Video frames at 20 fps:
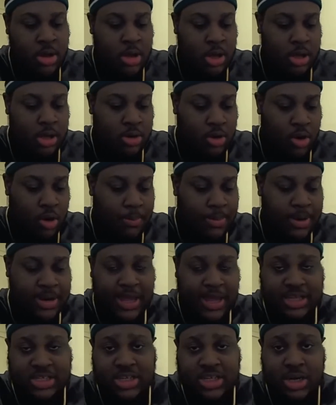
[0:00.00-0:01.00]
you know, but
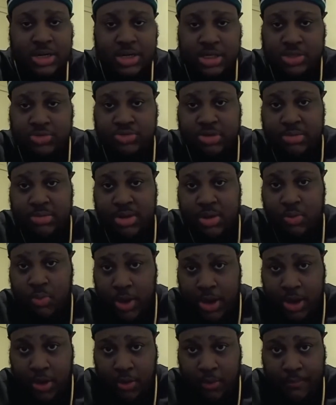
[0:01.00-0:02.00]
has done extremely
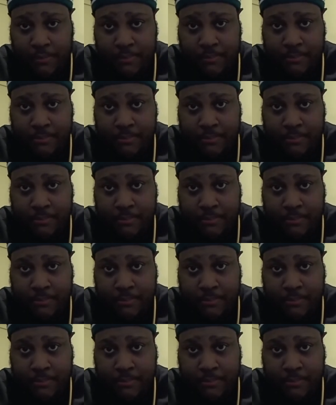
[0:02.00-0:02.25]
well.